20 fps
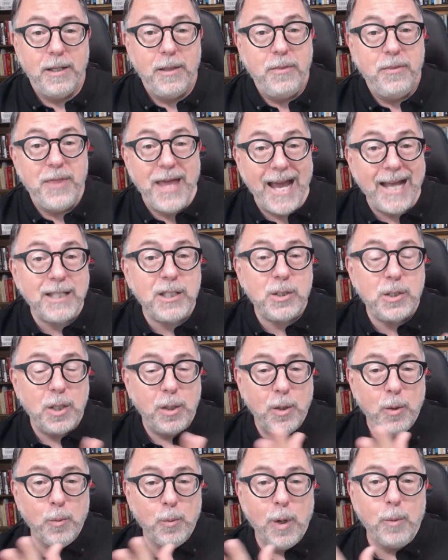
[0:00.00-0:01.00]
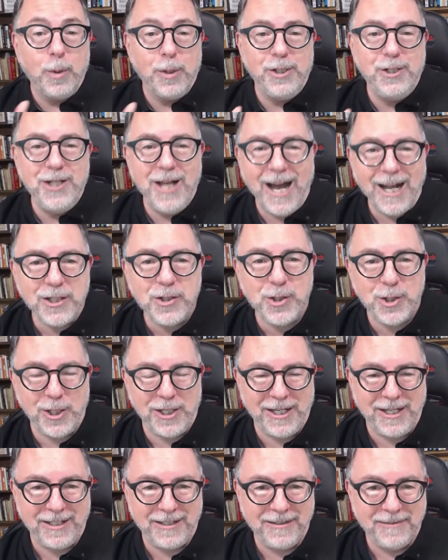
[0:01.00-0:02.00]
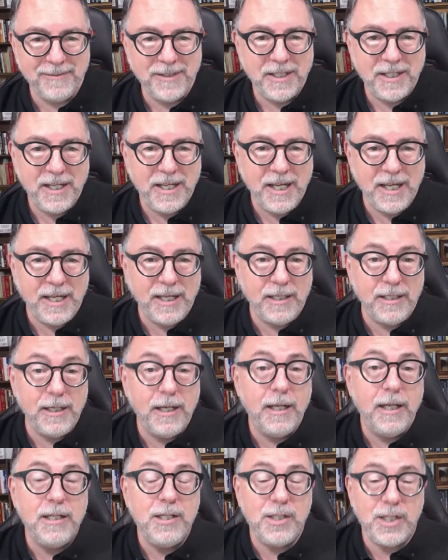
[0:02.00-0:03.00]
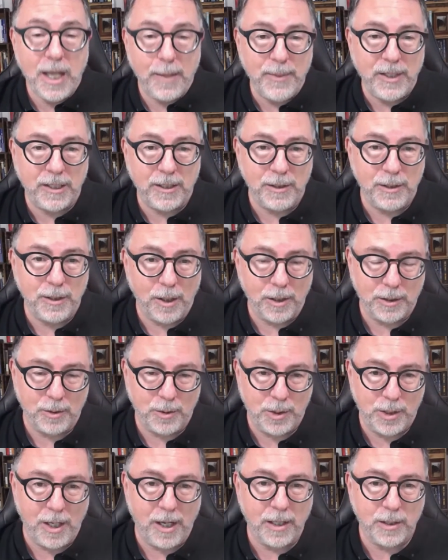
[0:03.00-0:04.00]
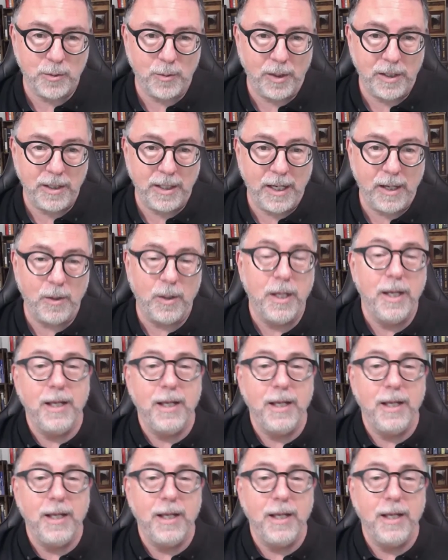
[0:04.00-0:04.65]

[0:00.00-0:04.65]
That's what we're not seeing in semiconductor stocks right now.